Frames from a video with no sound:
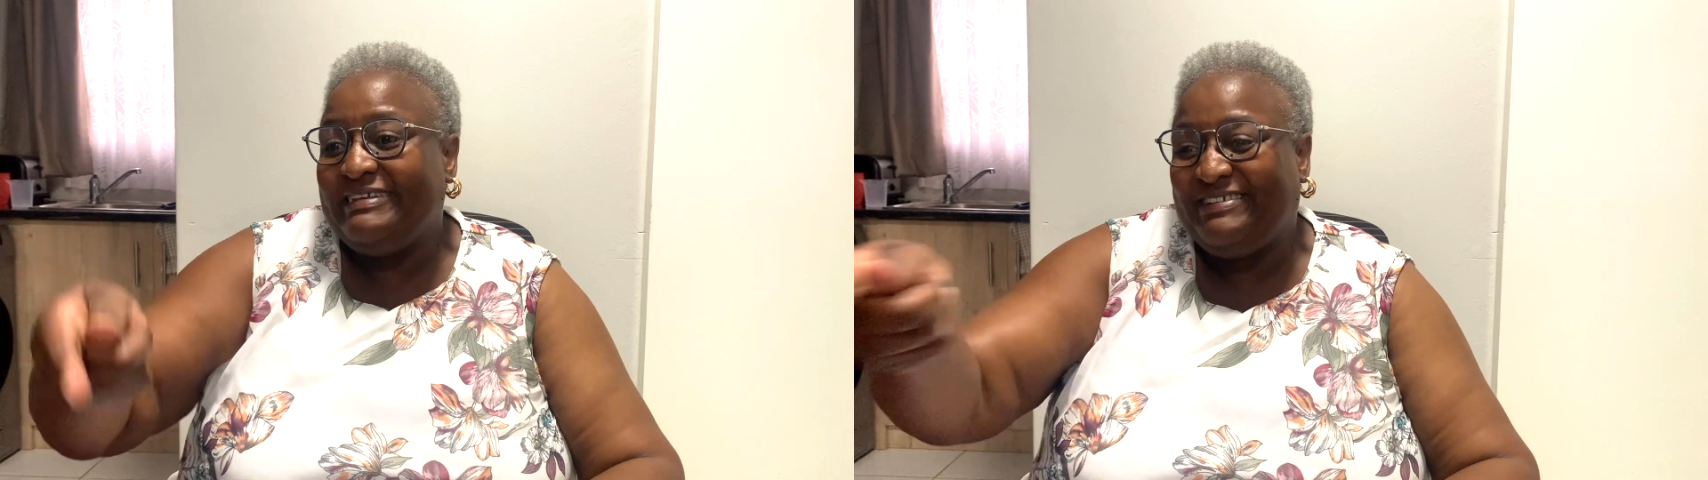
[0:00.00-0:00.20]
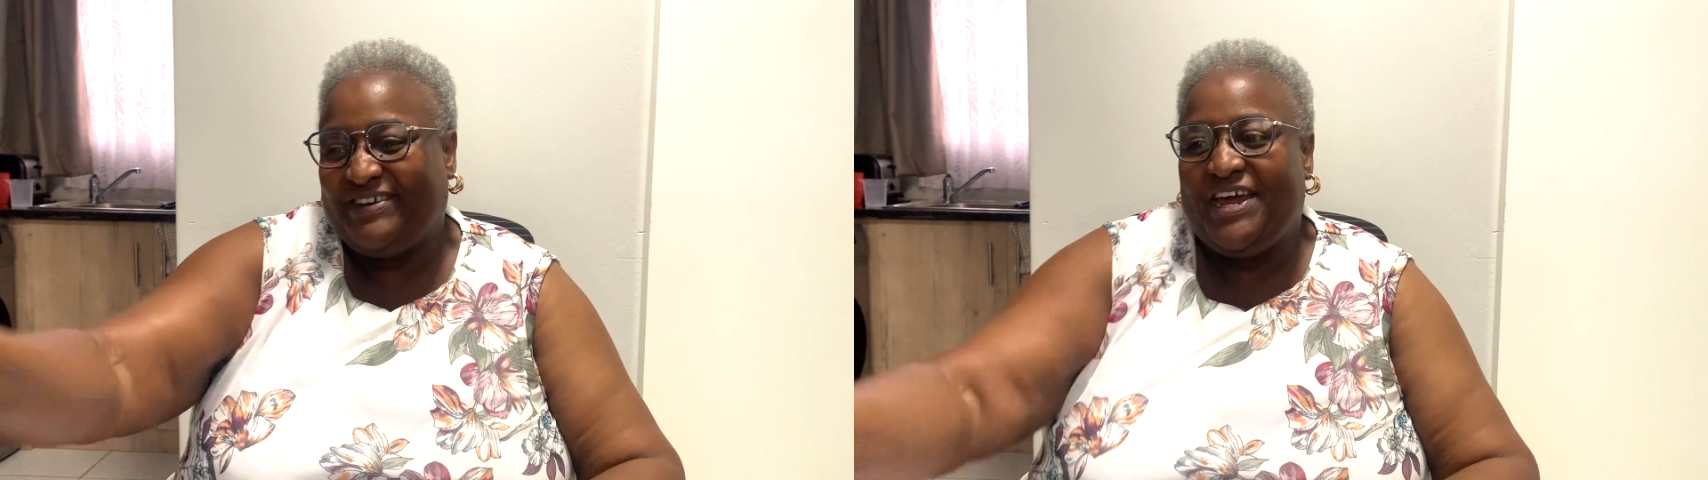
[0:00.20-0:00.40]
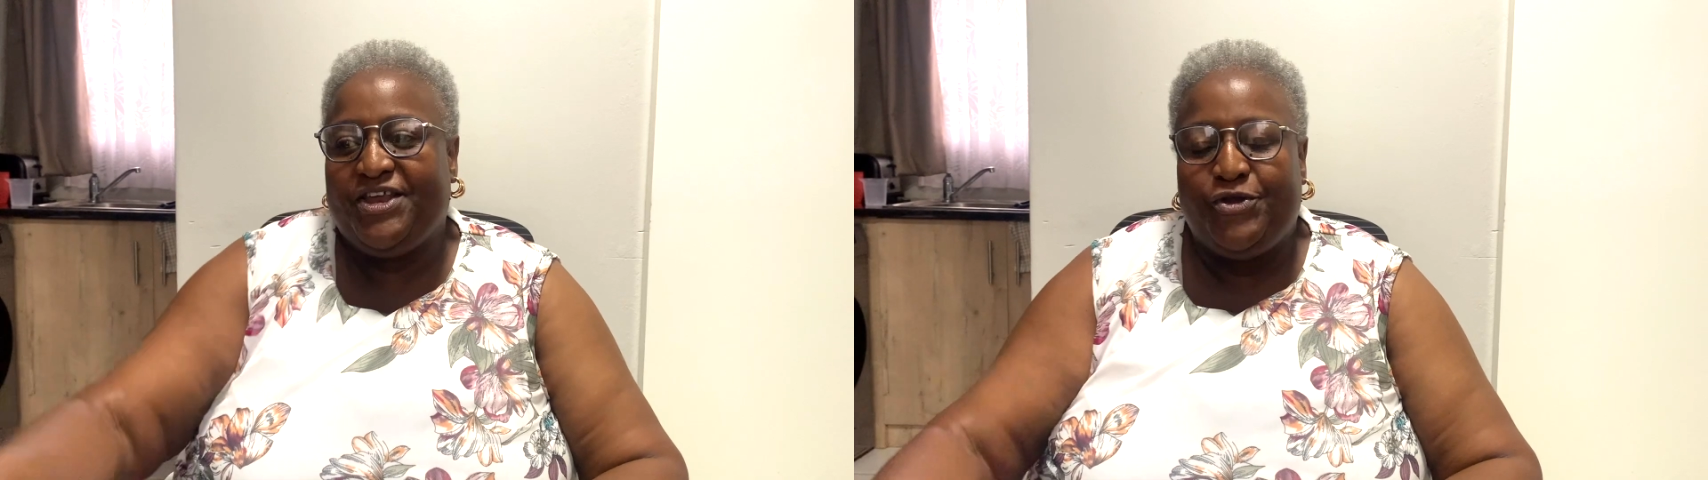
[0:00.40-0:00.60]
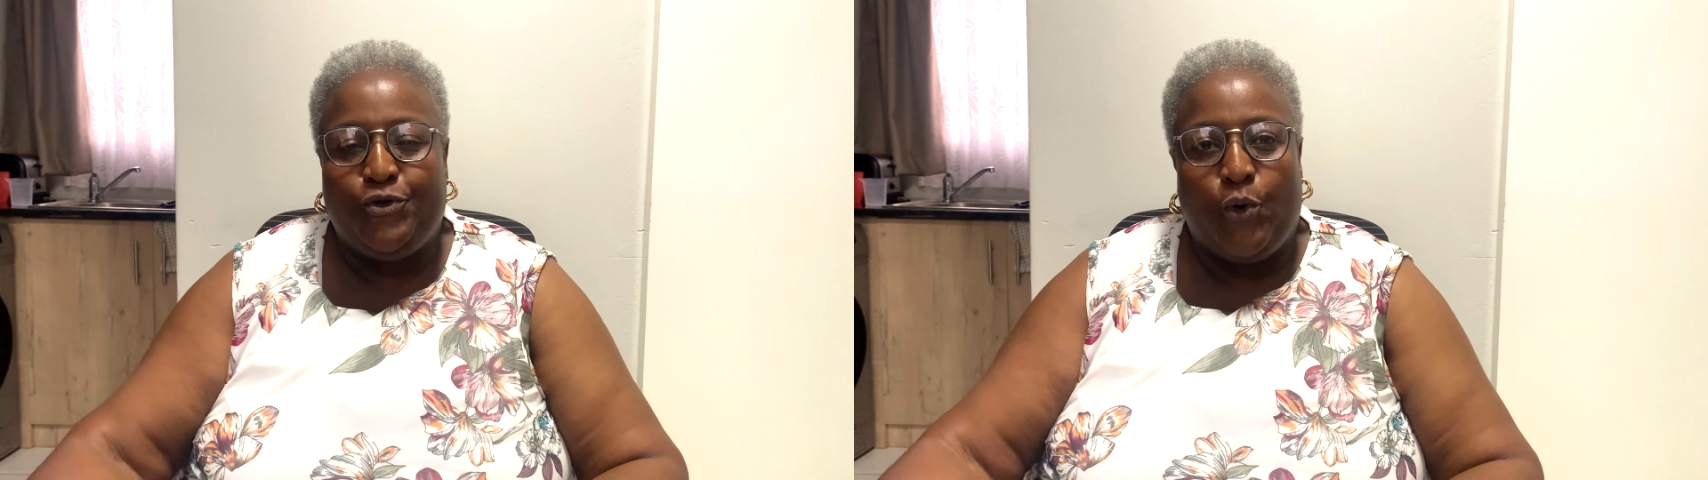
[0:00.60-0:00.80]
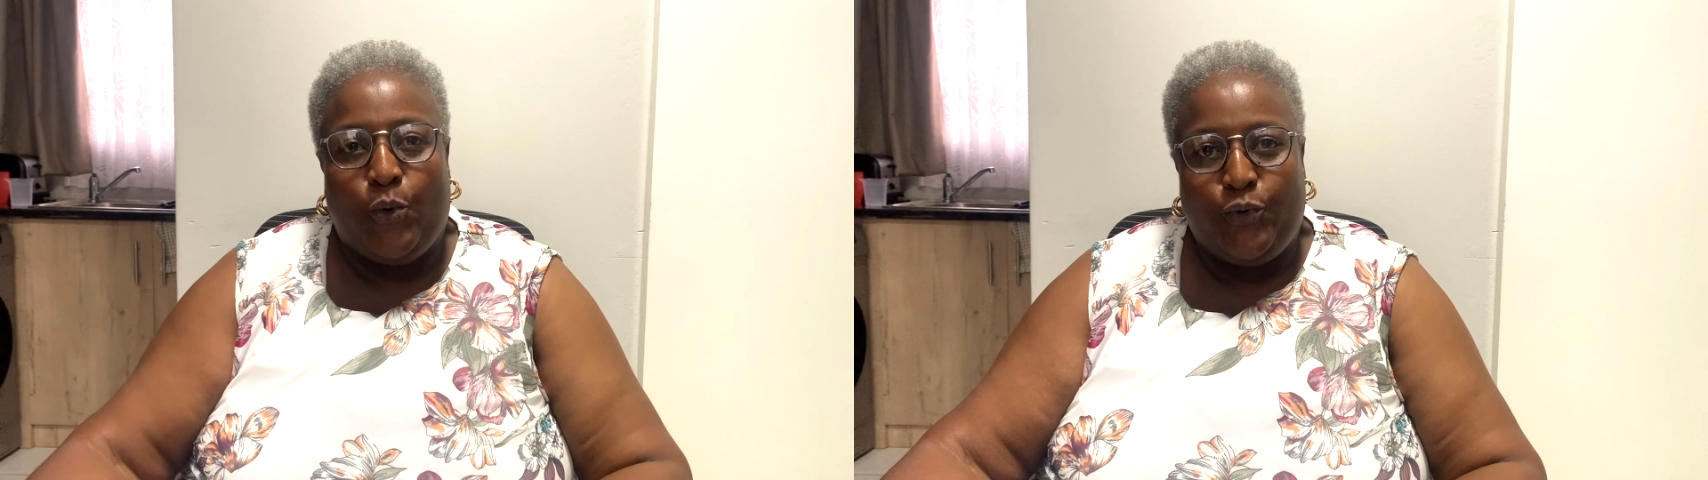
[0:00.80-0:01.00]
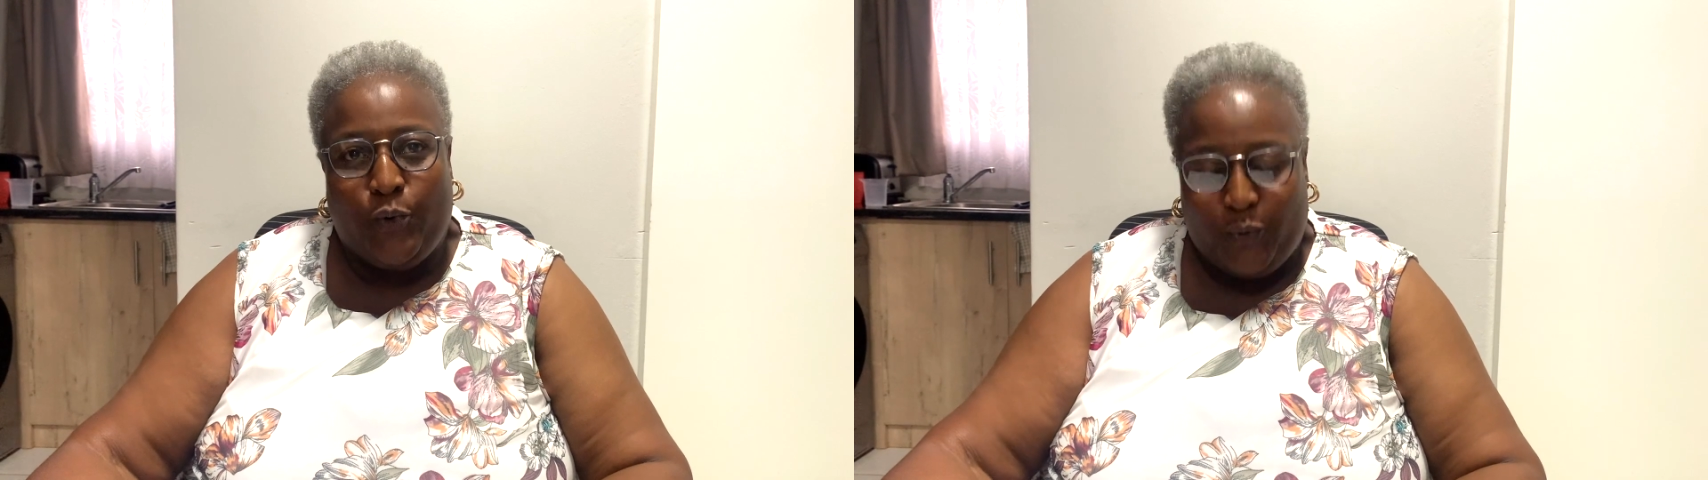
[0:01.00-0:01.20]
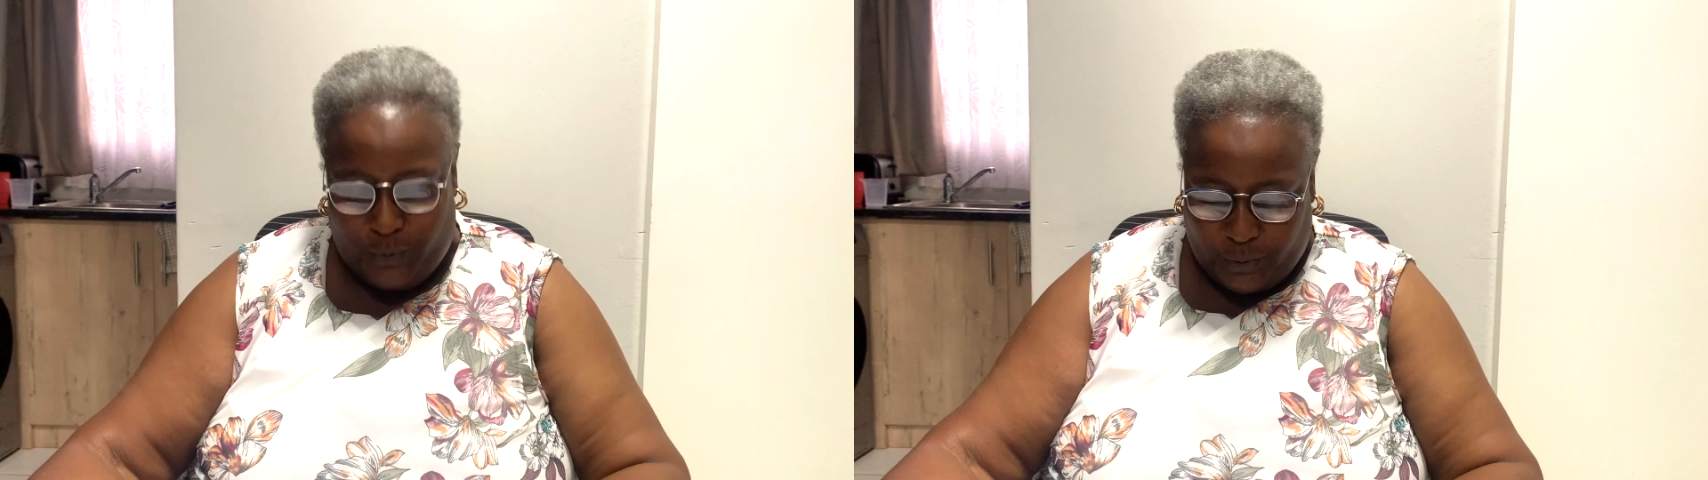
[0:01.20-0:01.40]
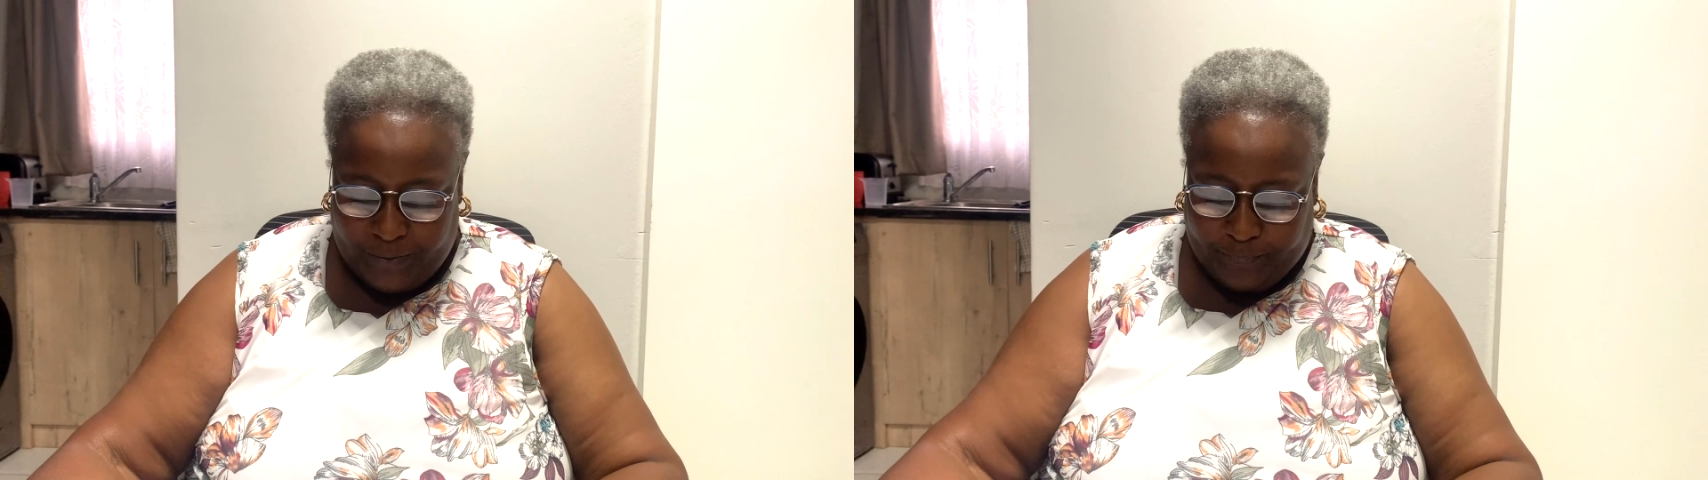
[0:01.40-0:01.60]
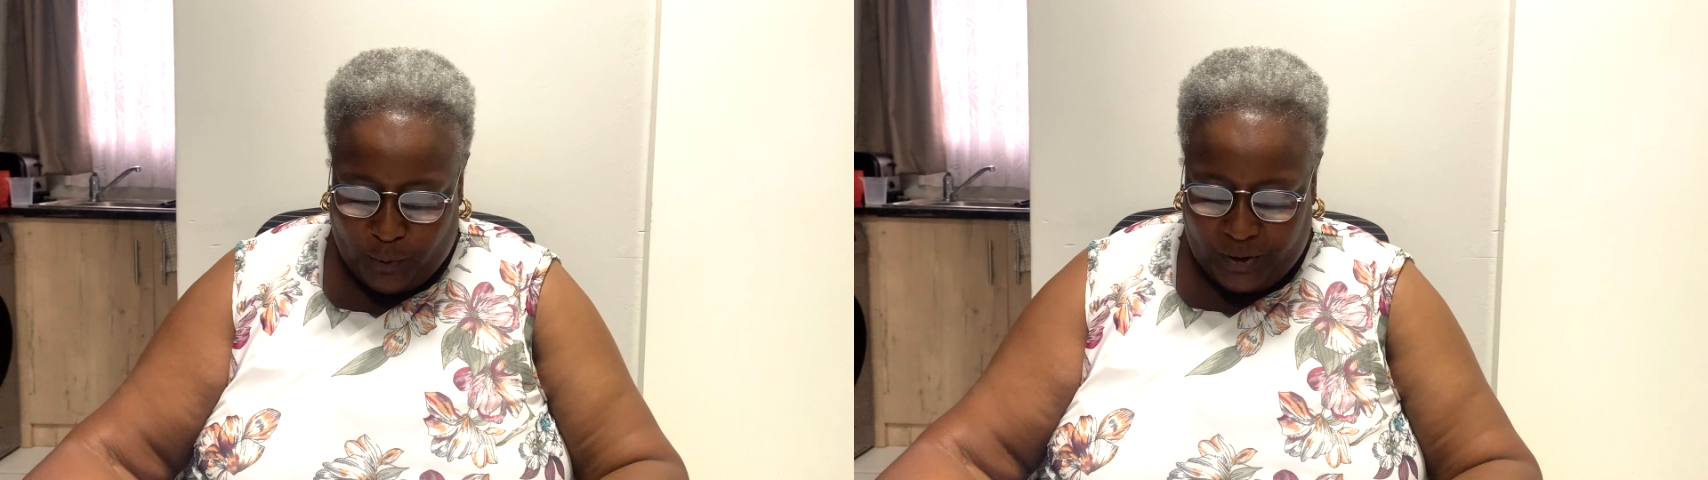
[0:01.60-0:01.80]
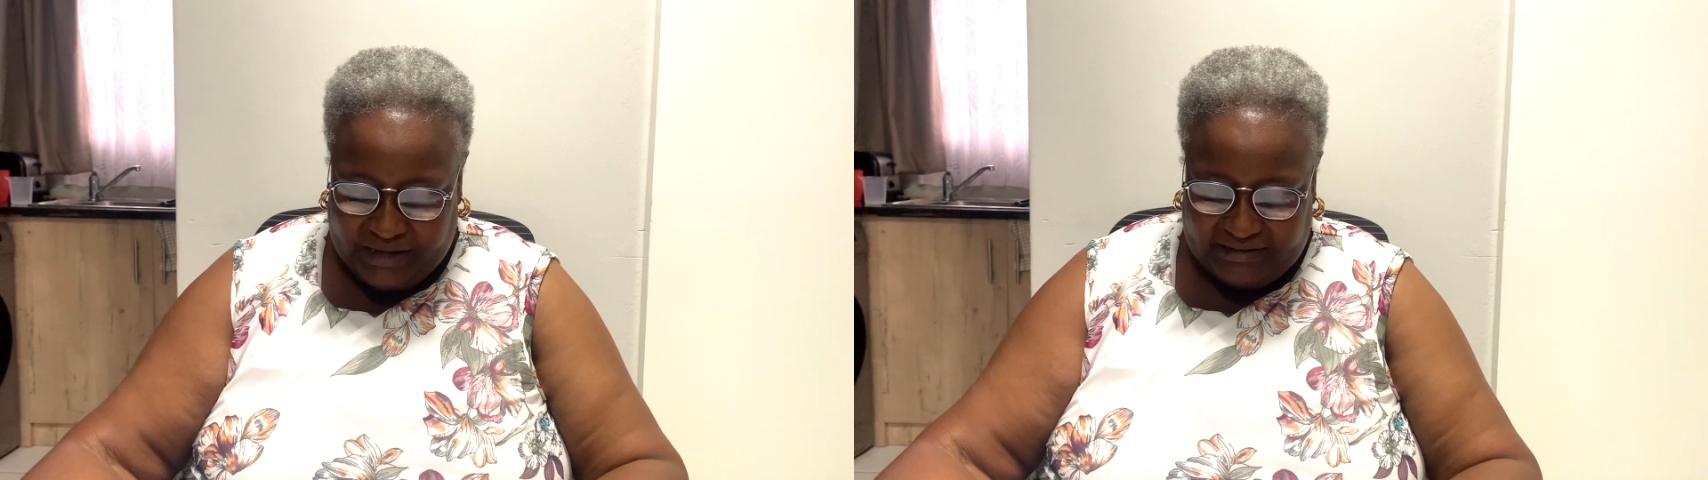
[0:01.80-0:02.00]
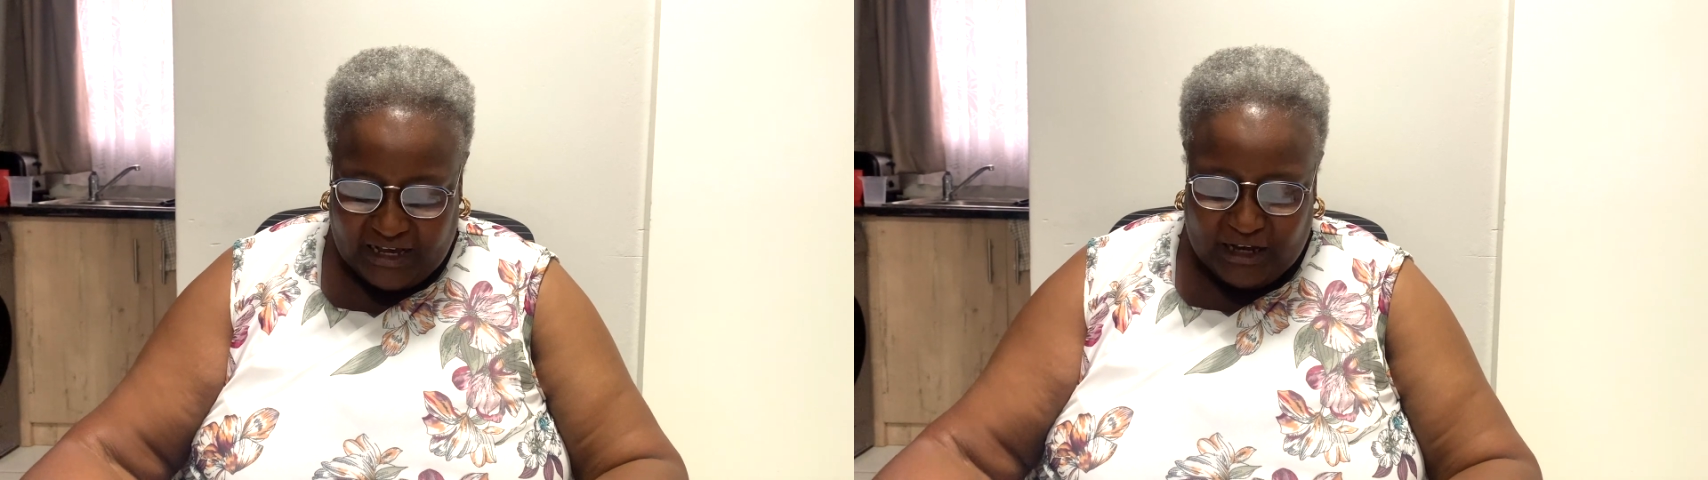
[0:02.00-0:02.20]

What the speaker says: train your employees.